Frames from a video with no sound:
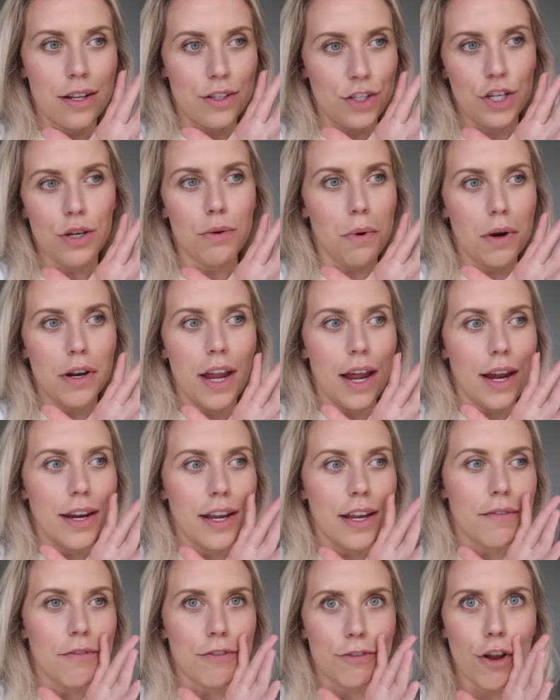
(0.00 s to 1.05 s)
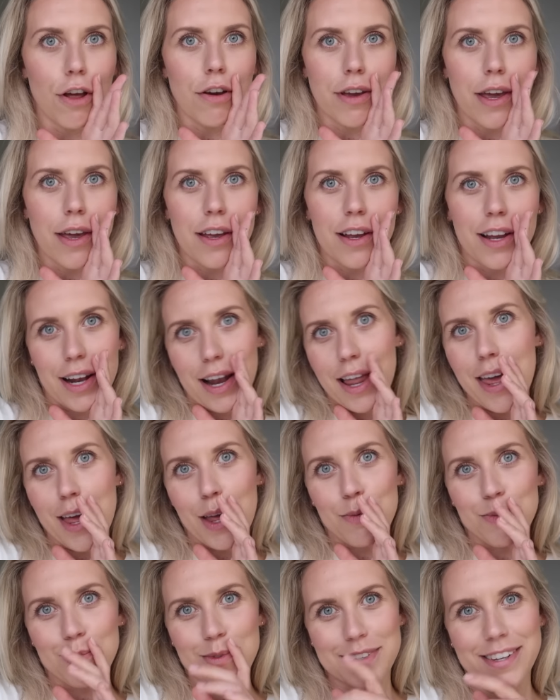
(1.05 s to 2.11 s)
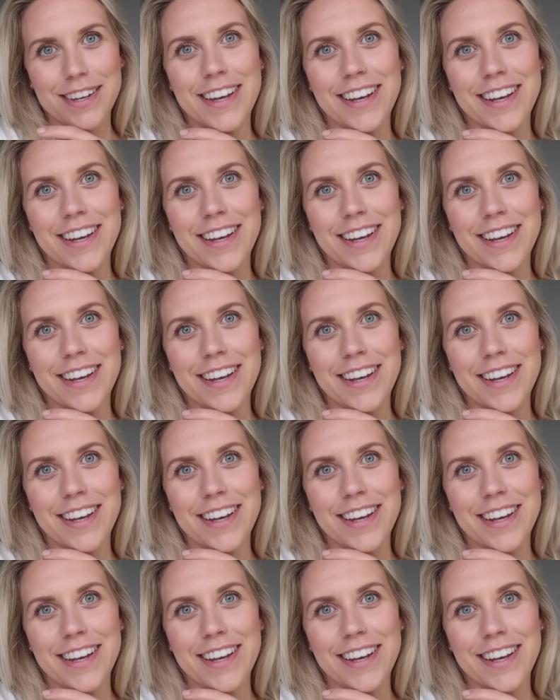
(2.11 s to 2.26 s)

do you want any vlogging clips?